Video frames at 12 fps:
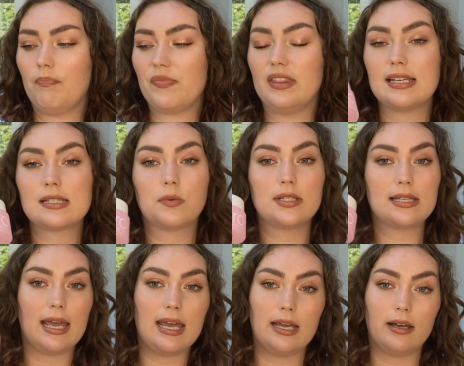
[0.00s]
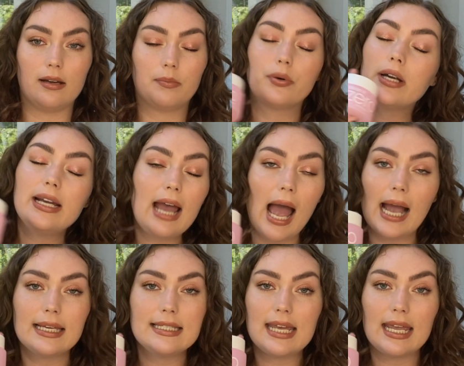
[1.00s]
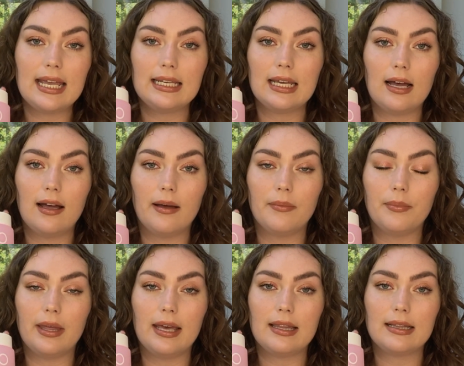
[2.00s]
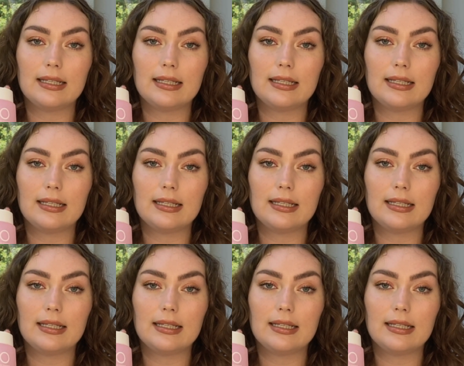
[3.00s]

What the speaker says: this was a pre-Accutane